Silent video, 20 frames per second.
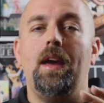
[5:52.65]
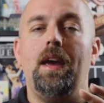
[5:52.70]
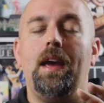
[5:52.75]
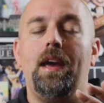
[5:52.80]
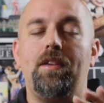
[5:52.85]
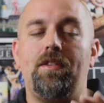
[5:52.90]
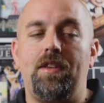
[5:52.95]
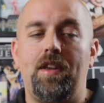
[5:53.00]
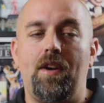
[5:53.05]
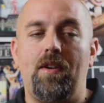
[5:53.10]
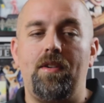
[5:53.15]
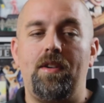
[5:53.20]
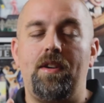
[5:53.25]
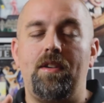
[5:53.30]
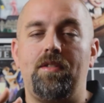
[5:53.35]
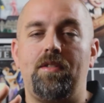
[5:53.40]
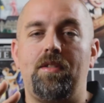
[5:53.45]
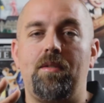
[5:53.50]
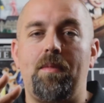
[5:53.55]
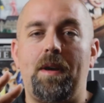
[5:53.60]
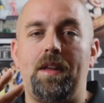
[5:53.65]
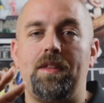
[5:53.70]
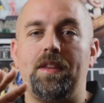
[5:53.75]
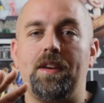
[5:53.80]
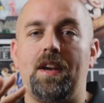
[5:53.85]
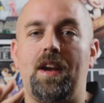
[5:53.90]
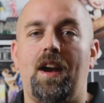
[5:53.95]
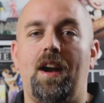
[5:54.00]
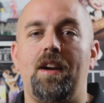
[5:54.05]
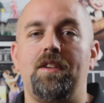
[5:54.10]
is telling us about the
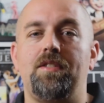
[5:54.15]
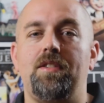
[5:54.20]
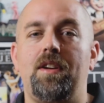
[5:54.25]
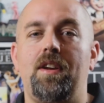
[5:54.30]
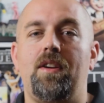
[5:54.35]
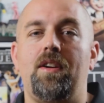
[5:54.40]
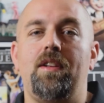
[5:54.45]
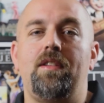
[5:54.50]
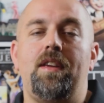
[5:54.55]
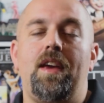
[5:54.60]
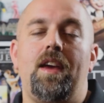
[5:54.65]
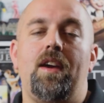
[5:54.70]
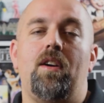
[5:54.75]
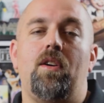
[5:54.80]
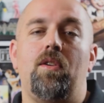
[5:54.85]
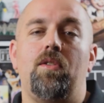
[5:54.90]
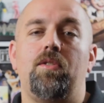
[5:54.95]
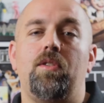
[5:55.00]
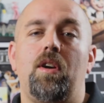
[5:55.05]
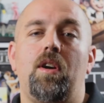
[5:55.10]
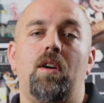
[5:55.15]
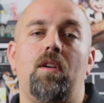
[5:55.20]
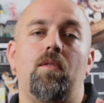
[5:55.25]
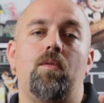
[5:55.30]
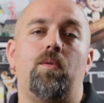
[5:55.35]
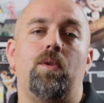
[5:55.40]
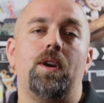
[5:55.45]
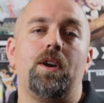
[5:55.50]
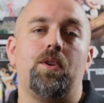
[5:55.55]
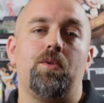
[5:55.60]
cautionary tales of
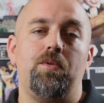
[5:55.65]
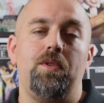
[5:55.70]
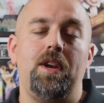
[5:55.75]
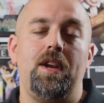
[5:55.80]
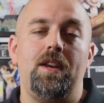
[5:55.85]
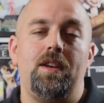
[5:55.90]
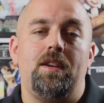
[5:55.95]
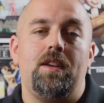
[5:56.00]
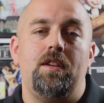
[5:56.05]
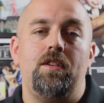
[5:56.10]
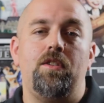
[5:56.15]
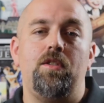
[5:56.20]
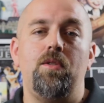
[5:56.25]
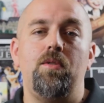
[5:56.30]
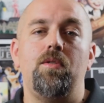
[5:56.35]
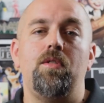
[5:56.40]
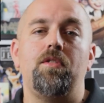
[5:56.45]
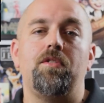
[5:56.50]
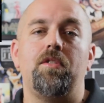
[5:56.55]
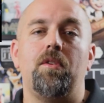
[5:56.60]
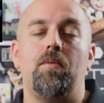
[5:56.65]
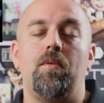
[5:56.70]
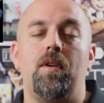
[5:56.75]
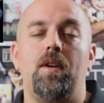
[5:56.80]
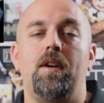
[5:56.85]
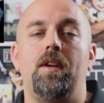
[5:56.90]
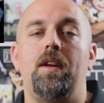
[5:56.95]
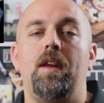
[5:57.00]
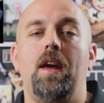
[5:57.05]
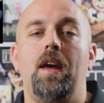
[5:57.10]
what greed can do to
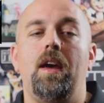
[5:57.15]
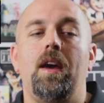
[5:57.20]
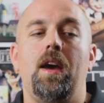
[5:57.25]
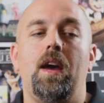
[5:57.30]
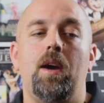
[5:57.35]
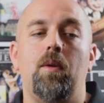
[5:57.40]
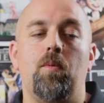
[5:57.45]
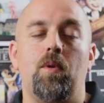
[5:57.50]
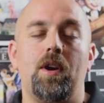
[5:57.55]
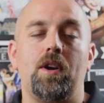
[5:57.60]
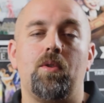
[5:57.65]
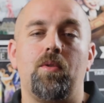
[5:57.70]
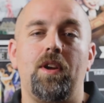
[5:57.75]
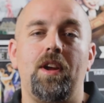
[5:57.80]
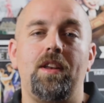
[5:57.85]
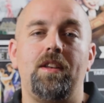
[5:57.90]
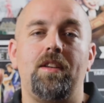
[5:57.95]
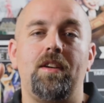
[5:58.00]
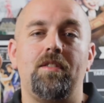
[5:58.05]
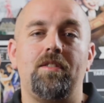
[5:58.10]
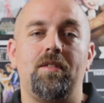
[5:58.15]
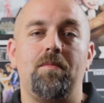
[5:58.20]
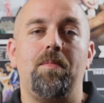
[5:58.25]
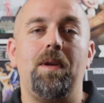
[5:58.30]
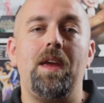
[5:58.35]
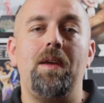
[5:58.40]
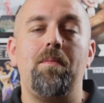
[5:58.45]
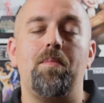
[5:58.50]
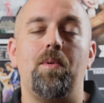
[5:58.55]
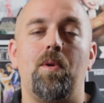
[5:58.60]
someone and what greed does to
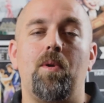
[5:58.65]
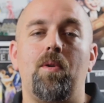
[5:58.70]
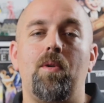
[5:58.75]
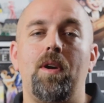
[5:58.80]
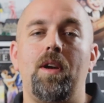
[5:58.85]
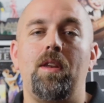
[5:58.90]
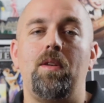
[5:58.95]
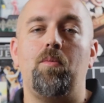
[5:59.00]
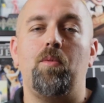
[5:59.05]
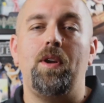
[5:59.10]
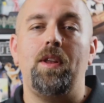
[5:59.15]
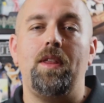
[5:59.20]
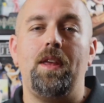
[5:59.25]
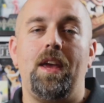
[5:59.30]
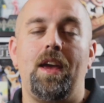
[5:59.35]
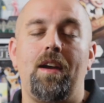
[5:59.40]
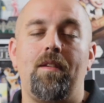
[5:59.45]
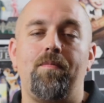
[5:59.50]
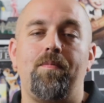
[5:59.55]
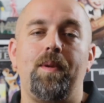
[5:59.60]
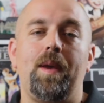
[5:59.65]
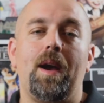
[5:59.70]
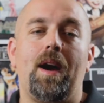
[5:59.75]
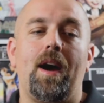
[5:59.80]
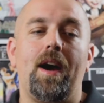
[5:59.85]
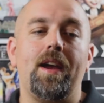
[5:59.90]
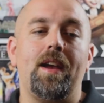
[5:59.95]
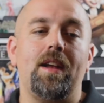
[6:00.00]
people and when the fbi